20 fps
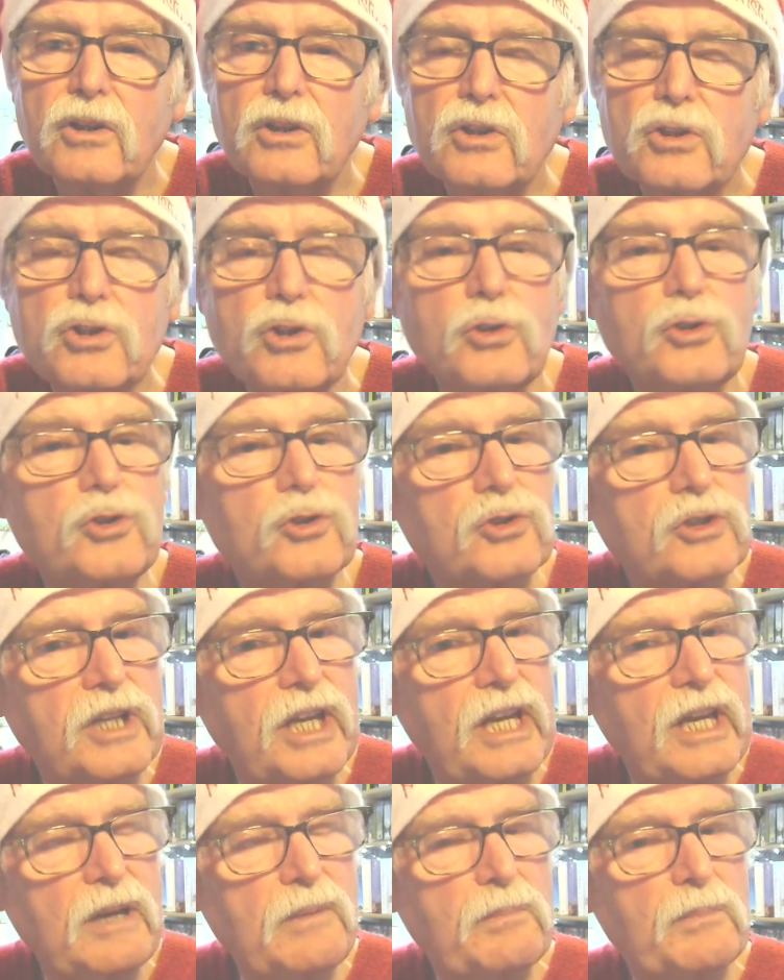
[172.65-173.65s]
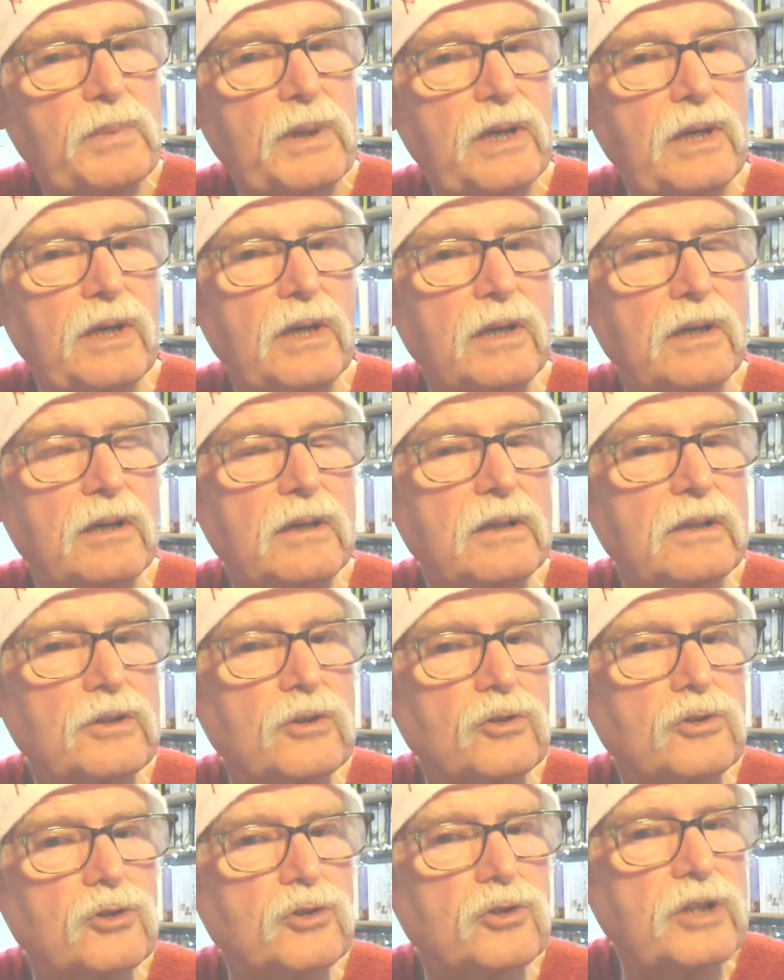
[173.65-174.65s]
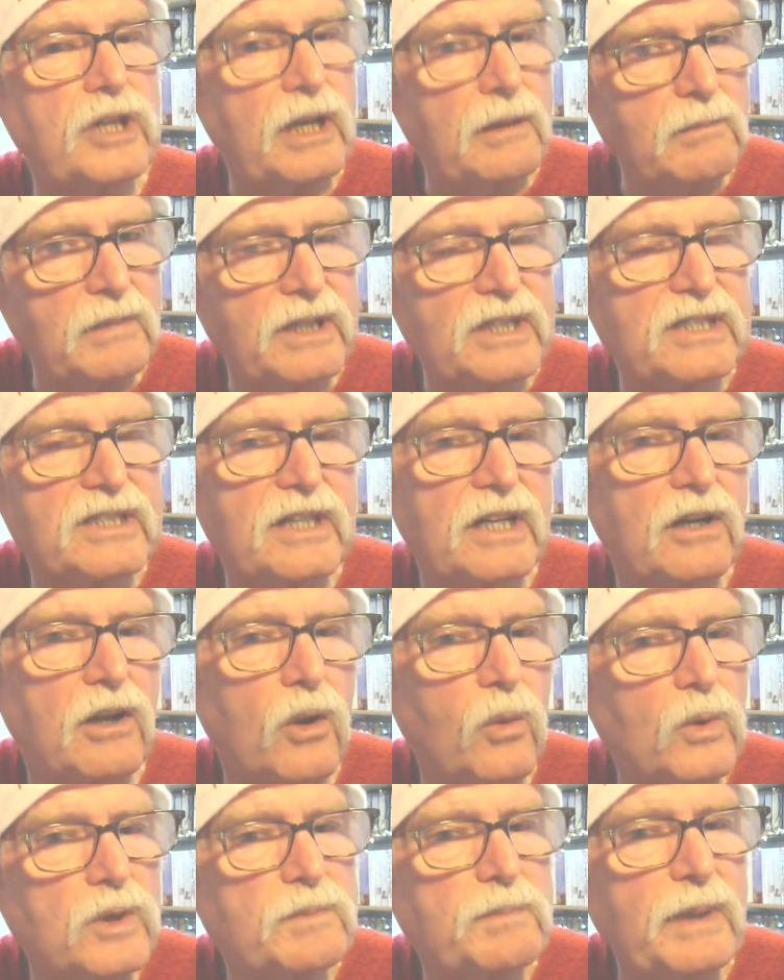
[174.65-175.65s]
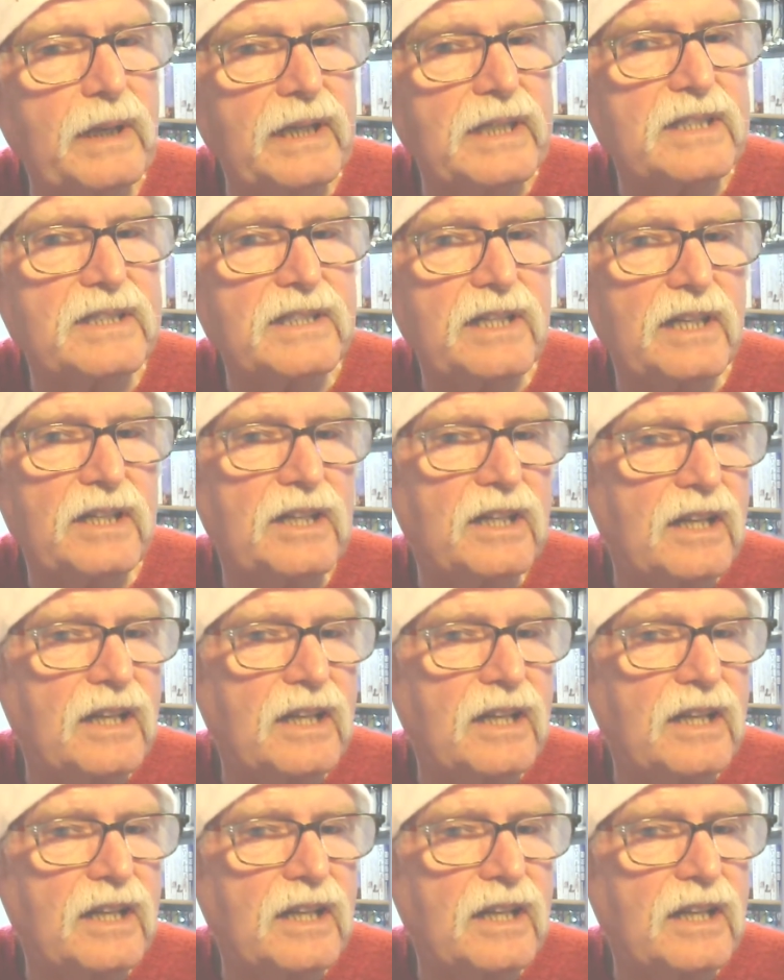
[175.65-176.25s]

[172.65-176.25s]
So just keep listening. Always be listening.